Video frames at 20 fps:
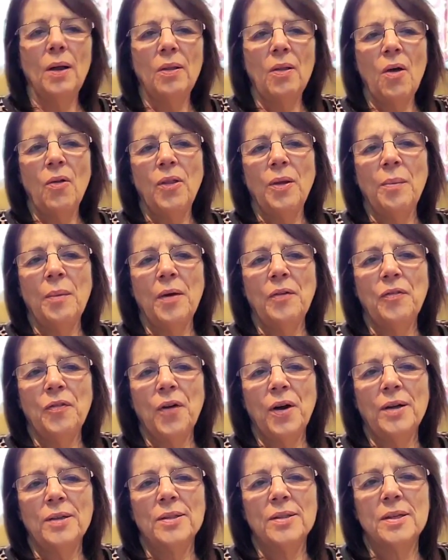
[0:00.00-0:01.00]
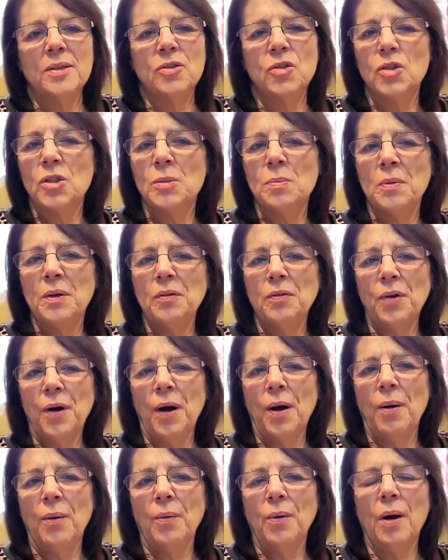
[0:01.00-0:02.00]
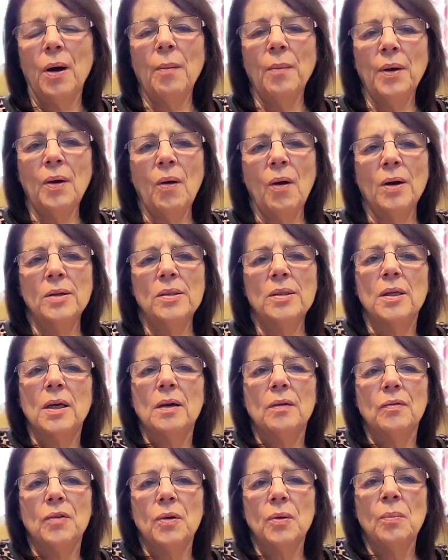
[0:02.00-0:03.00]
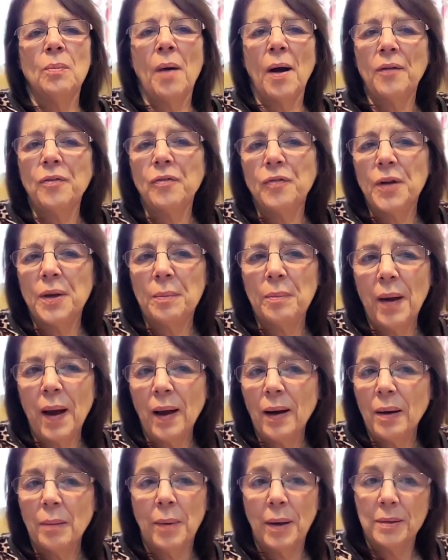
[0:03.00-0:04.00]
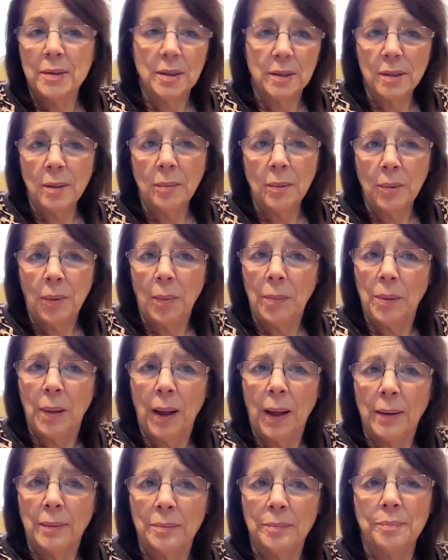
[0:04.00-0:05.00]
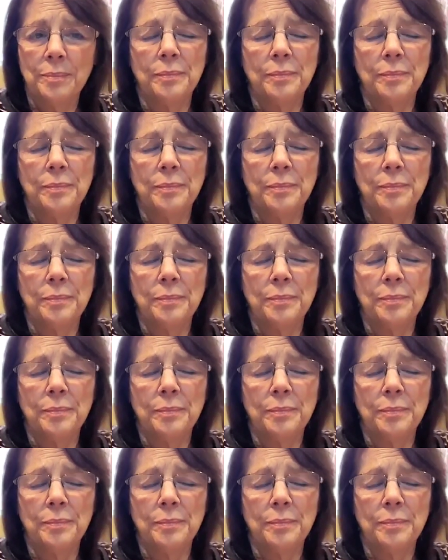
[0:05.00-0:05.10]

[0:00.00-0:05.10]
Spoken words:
Hello there, my friends. It's just me, Ra, coming on to give you my feedback about the Slimming World plan